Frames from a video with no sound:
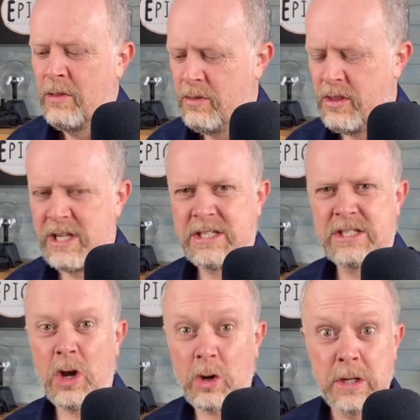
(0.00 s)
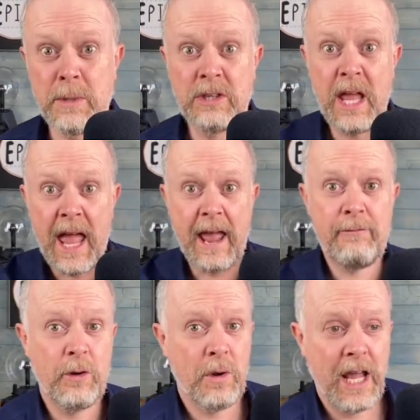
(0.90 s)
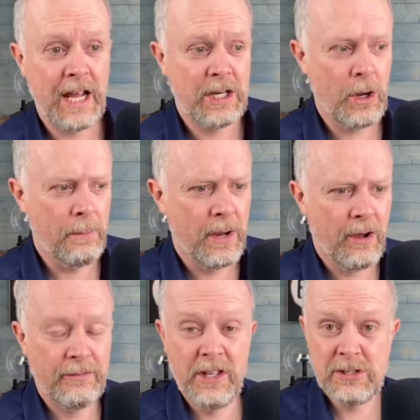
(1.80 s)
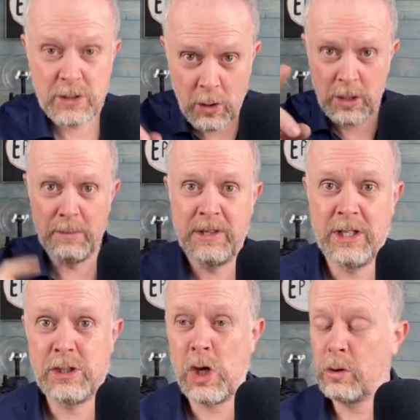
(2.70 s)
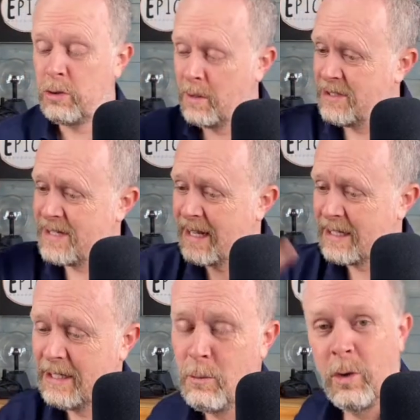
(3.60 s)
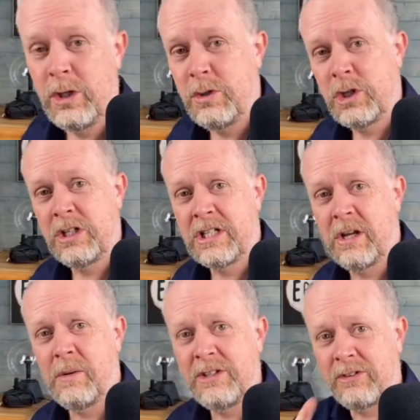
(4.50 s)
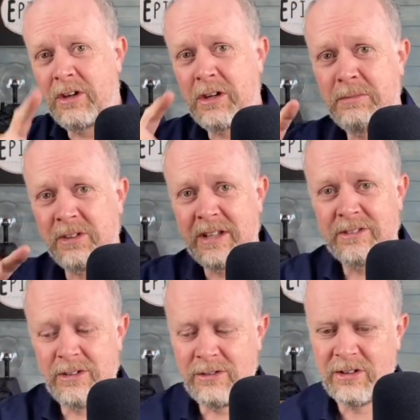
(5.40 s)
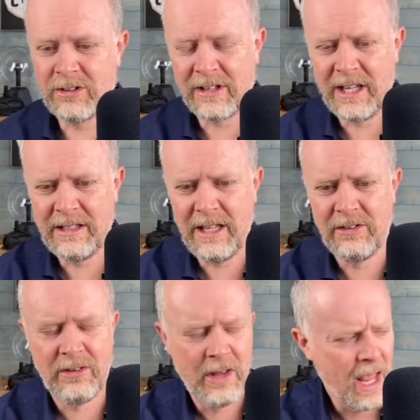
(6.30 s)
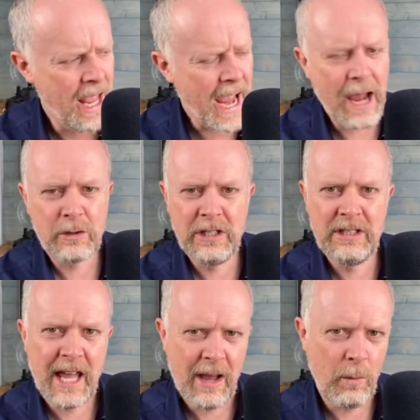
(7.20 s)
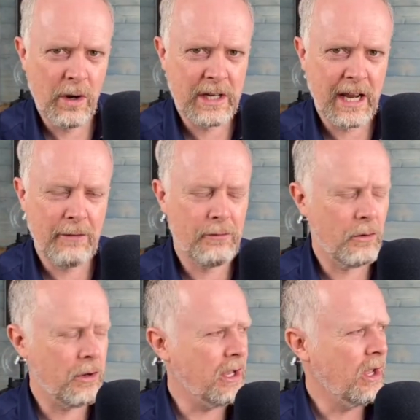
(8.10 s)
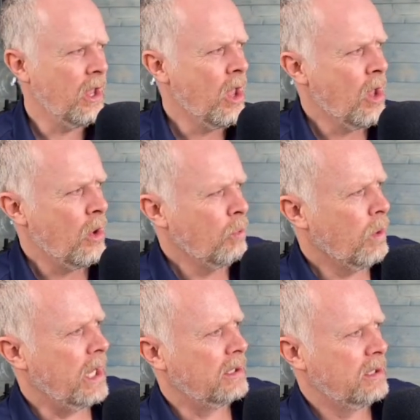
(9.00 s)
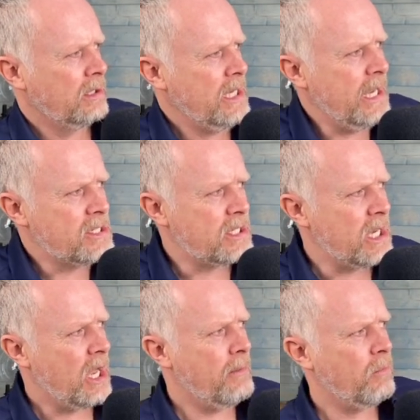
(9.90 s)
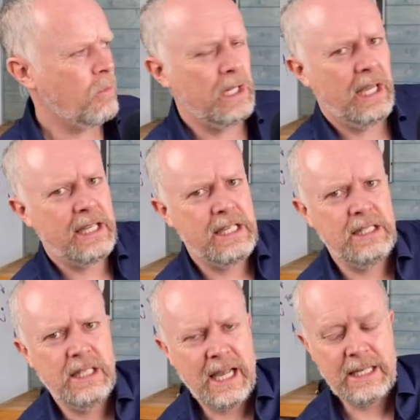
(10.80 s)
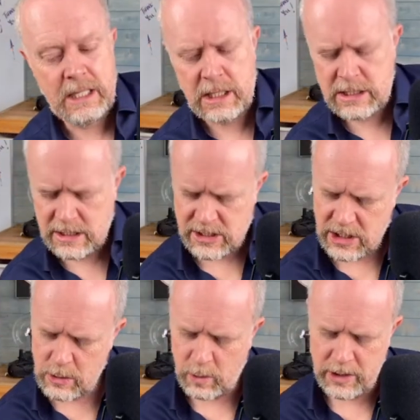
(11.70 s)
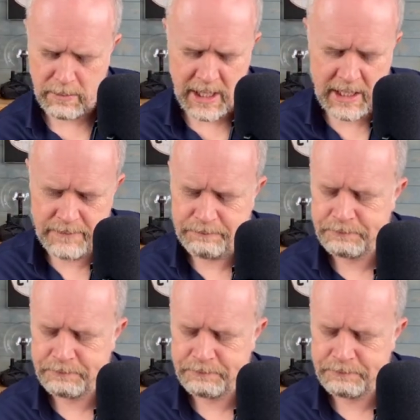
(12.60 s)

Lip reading: This document that everyone had a copy of. This document that told you exactly what you should do in circumstances just like this. How did that work out for you? Well, yes. Well, I can see what you mean.